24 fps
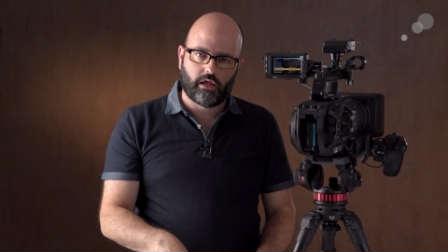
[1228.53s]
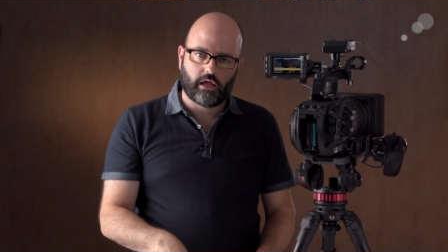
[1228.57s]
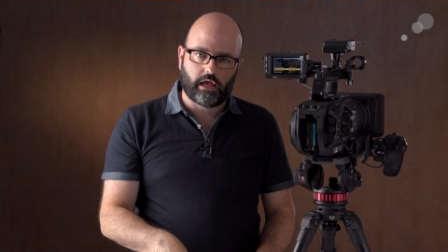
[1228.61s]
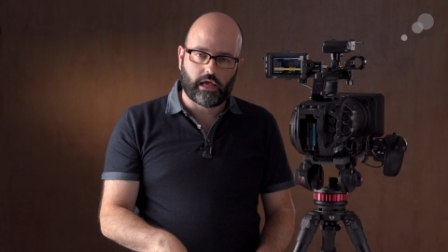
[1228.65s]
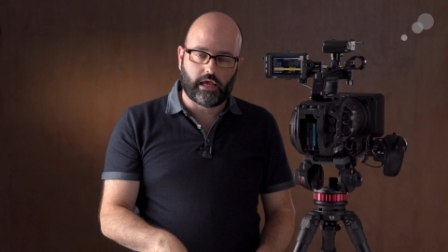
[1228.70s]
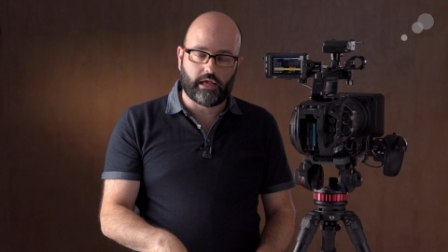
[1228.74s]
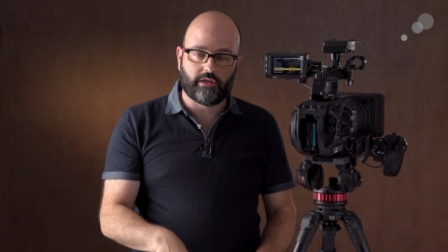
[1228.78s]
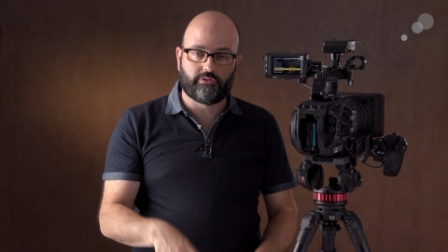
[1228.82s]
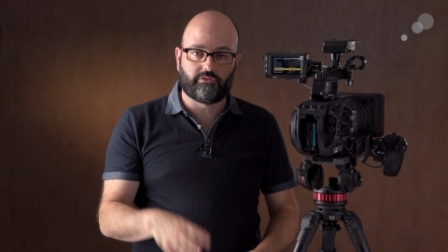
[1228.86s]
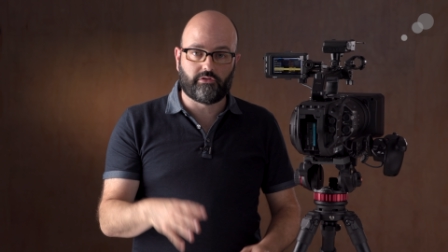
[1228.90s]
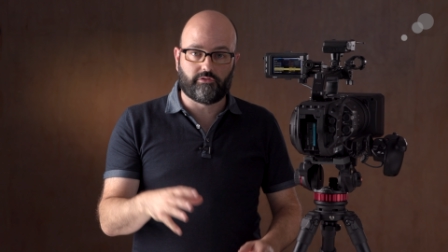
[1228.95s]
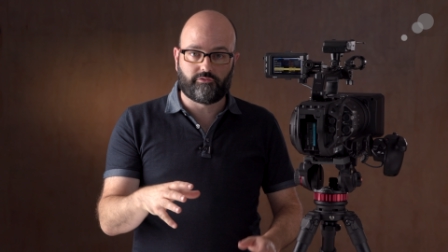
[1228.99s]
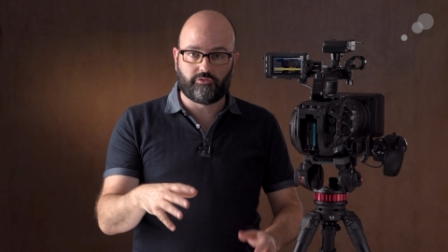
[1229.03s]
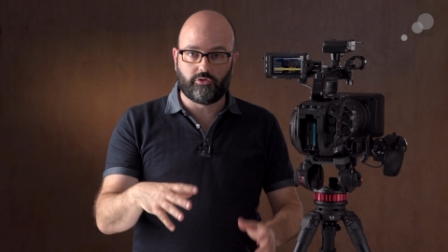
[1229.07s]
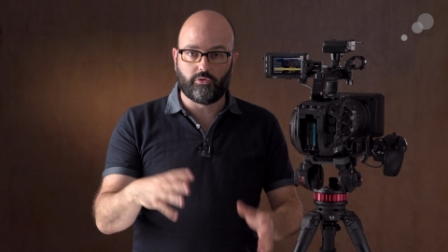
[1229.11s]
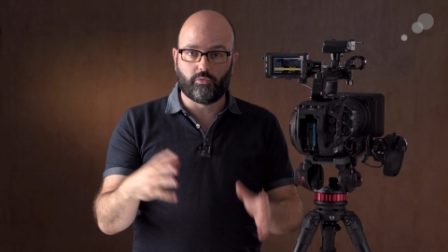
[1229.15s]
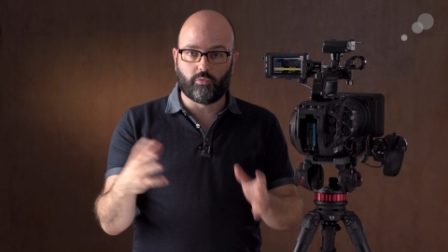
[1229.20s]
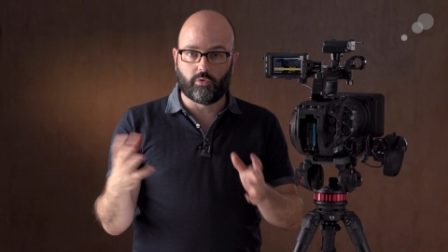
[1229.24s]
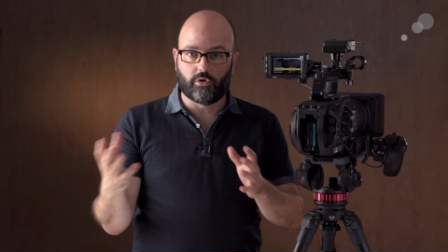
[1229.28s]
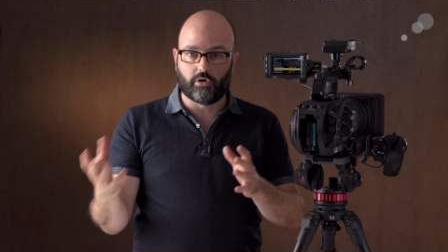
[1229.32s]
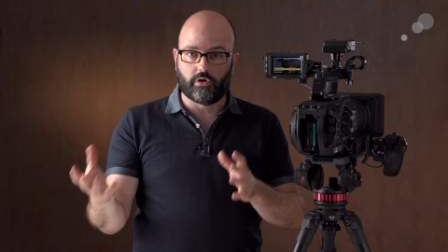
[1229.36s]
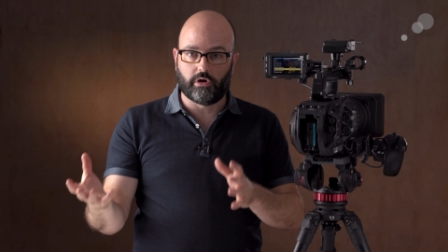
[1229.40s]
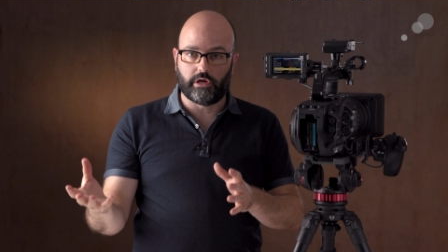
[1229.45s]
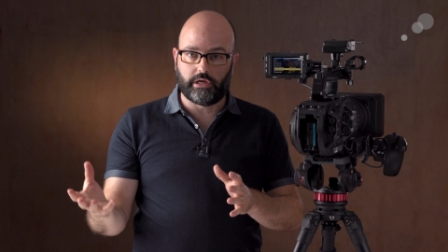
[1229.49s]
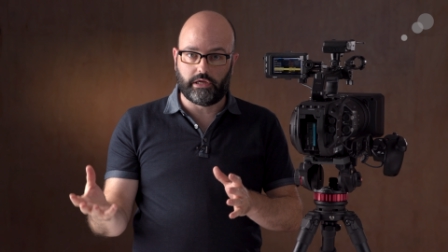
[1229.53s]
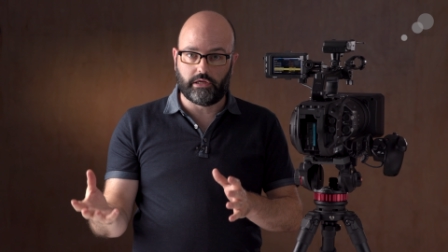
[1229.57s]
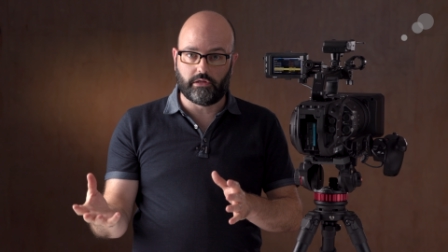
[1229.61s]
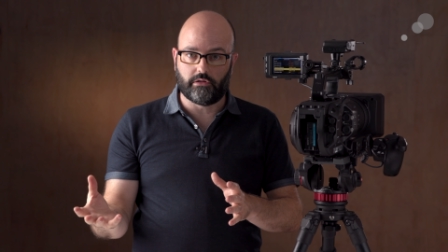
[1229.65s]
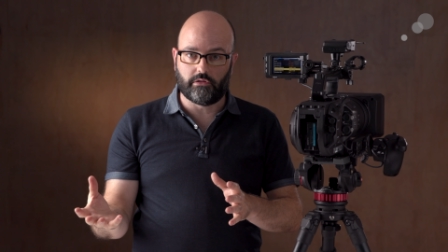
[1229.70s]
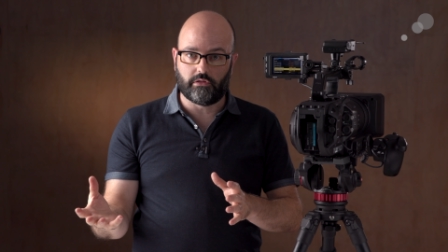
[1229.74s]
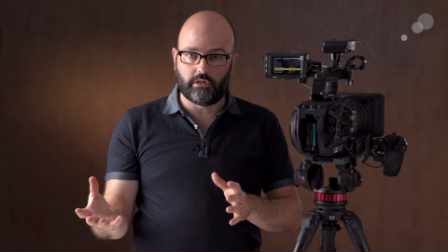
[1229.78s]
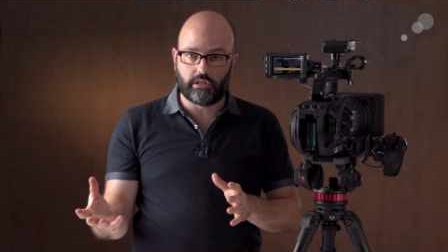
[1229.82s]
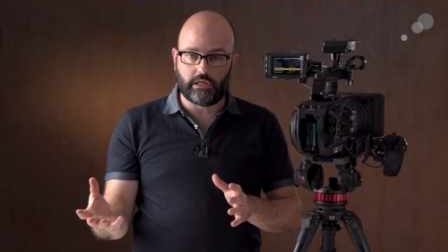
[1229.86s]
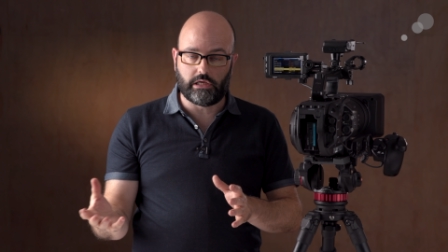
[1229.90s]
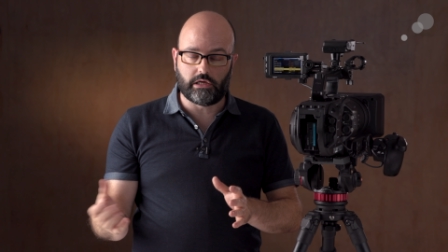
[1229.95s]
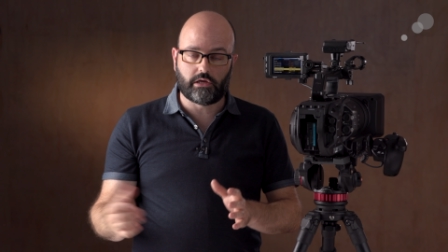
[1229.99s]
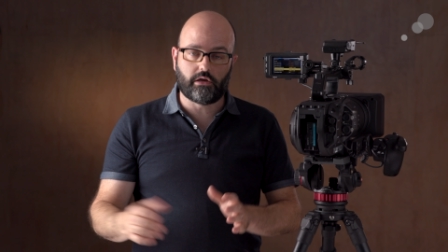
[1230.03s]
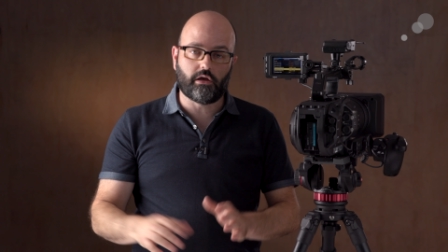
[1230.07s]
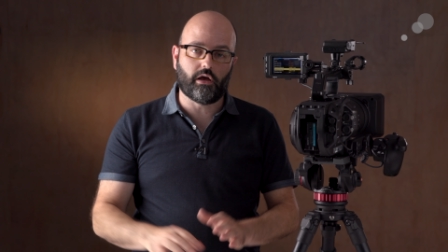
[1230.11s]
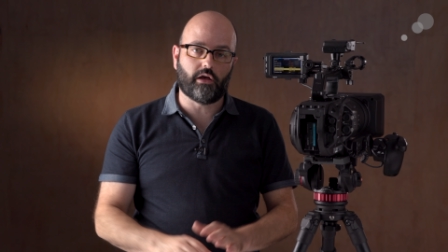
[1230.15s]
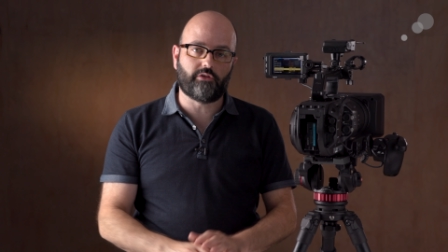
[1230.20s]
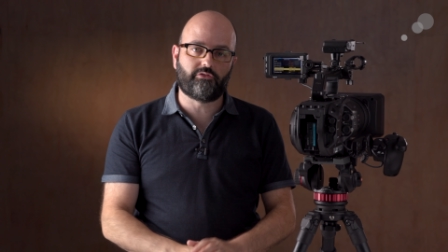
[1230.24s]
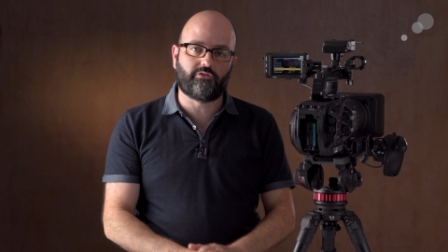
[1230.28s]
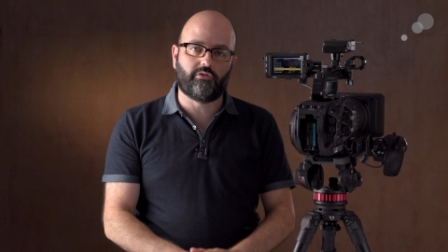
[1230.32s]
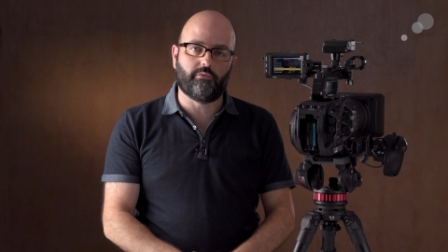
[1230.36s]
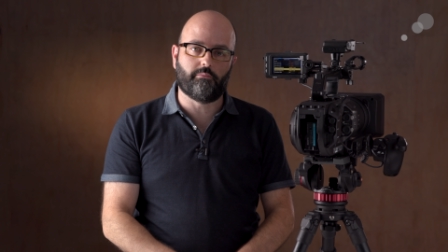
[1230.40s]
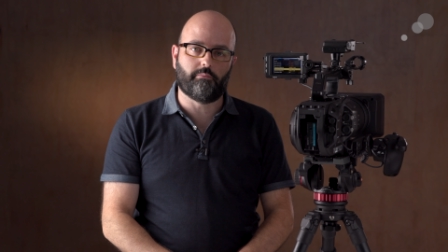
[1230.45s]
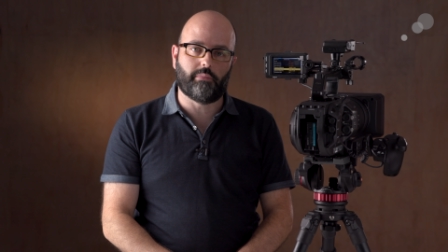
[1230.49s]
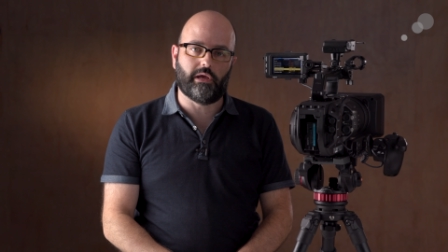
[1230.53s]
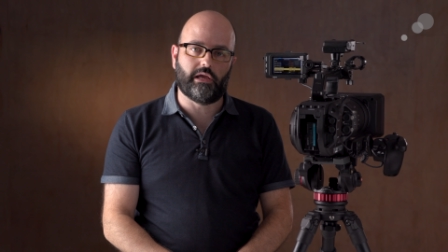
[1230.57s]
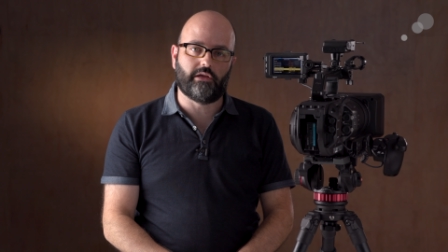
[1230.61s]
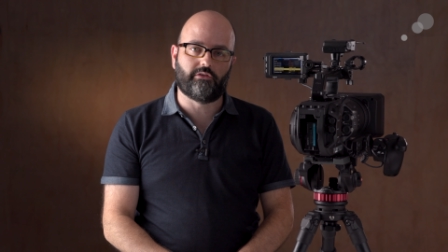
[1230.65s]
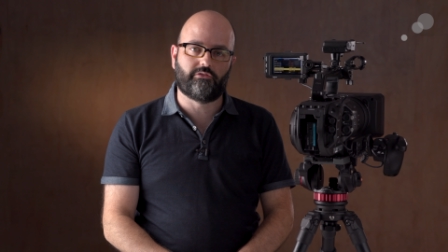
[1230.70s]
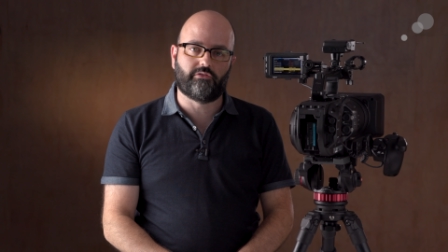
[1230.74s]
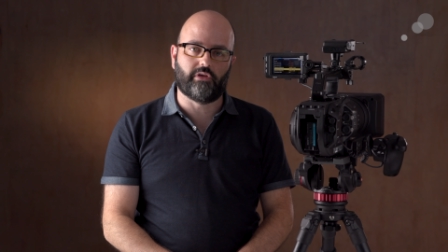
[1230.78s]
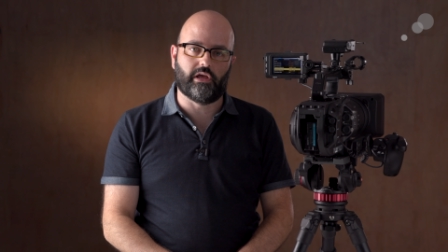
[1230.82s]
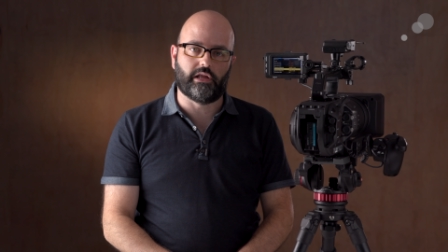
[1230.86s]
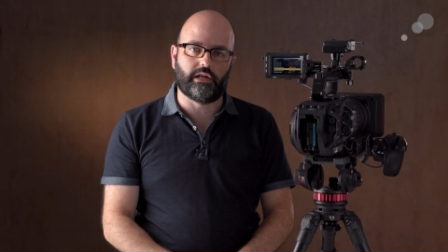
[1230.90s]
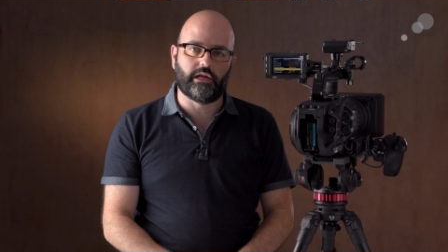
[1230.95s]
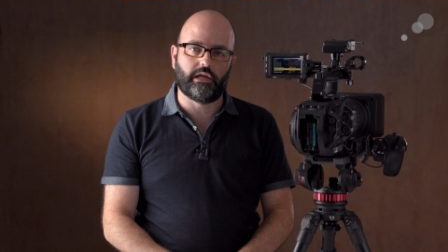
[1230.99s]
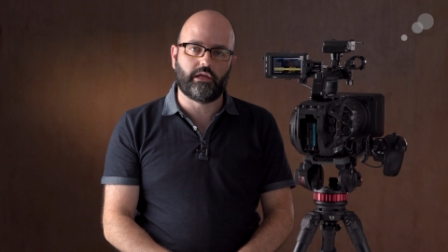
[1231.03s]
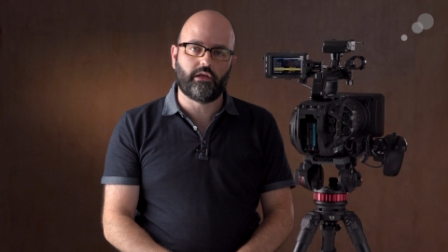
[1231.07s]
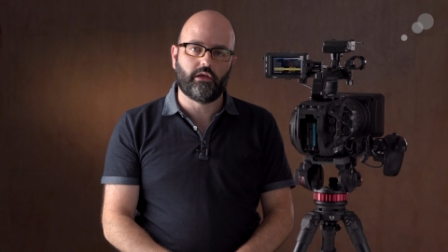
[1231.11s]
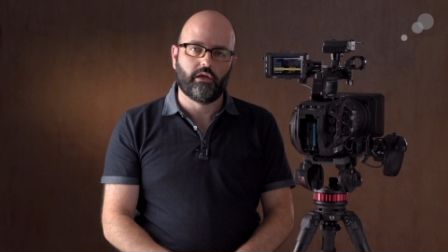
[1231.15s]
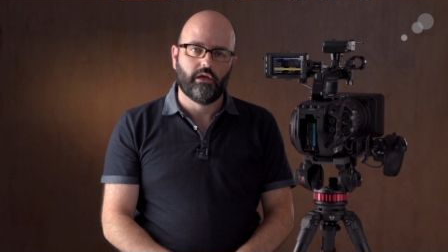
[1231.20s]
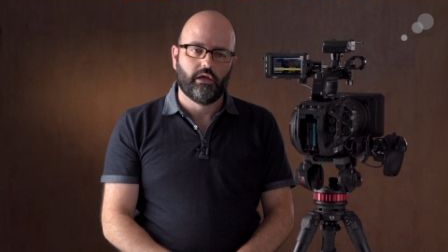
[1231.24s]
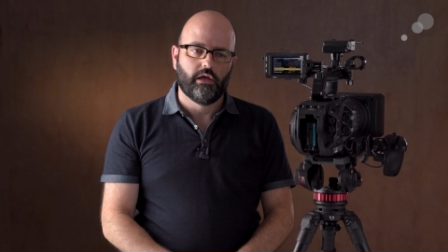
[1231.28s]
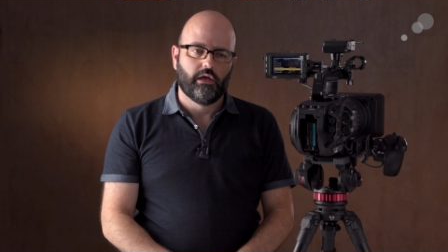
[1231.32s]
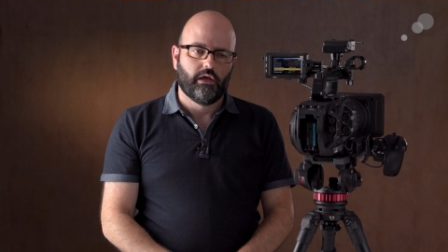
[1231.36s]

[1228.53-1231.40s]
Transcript: as if you were in the custom base setting,